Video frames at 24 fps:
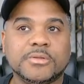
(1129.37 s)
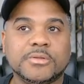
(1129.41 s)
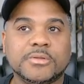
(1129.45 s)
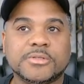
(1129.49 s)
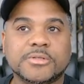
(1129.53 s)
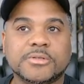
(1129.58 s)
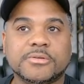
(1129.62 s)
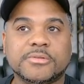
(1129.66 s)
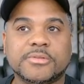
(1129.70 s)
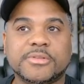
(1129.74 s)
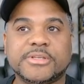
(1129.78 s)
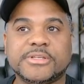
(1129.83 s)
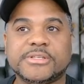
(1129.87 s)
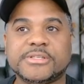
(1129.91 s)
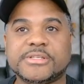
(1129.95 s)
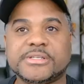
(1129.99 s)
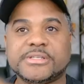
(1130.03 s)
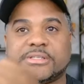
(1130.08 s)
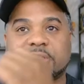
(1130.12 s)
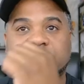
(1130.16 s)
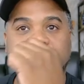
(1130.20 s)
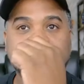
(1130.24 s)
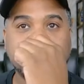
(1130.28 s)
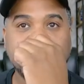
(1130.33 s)
So this
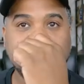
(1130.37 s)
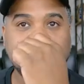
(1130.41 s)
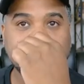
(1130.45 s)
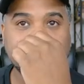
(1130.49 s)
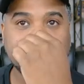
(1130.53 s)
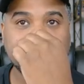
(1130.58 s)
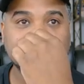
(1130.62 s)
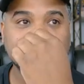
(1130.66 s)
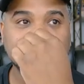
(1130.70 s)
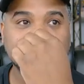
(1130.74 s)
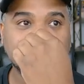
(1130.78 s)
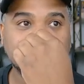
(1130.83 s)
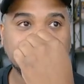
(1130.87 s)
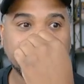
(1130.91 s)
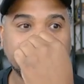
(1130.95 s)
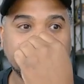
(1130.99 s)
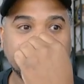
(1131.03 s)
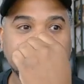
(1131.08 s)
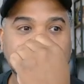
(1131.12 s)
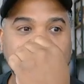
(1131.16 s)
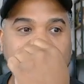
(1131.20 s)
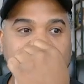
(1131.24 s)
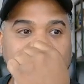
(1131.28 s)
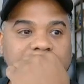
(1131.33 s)
is a packet for
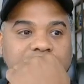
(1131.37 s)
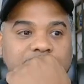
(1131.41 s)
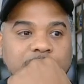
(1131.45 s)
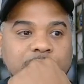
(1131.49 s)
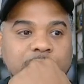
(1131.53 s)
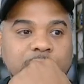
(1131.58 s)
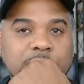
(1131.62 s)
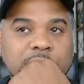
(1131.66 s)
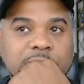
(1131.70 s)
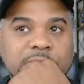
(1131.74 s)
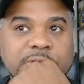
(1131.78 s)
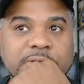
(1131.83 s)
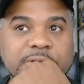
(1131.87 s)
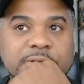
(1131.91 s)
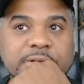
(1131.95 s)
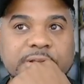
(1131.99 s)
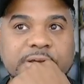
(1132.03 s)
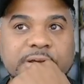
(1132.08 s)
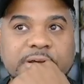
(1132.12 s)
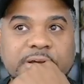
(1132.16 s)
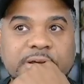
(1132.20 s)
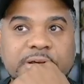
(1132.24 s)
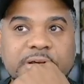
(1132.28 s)
8001.